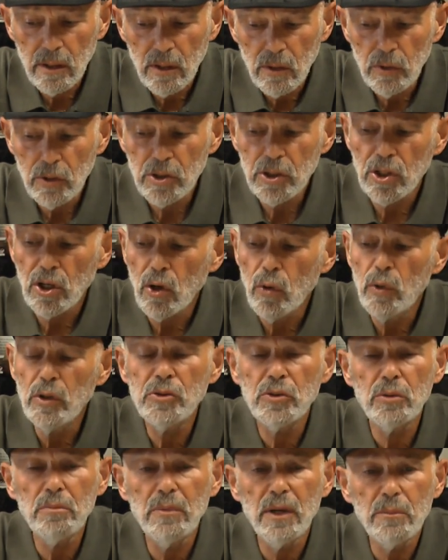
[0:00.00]
We should
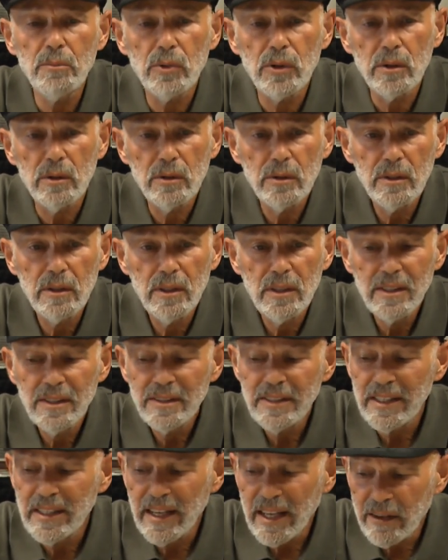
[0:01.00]
always remember
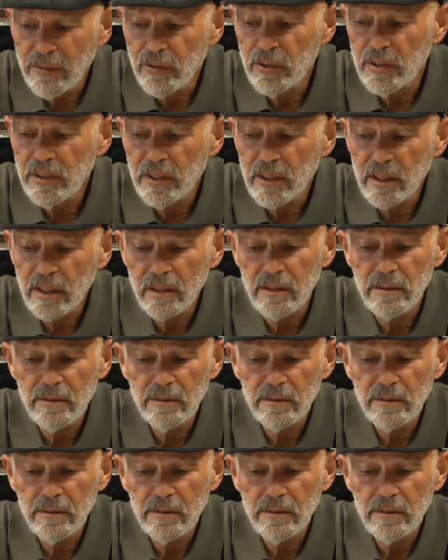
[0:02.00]
that everything,